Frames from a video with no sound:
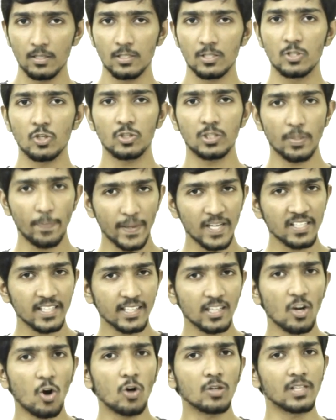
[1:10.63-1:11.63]
So
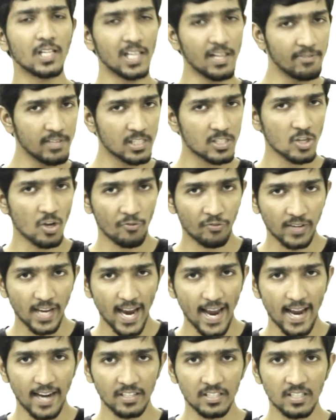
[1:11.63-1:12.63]
depending on the levels of
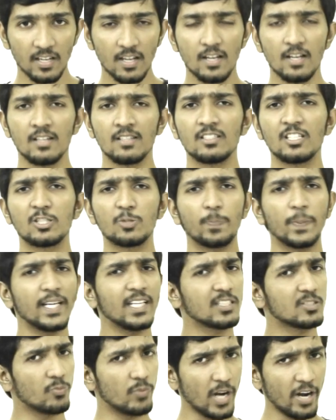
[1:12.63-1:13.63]
cache, the
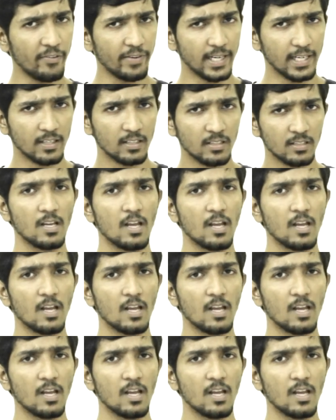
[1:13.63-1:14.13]
speeds vary.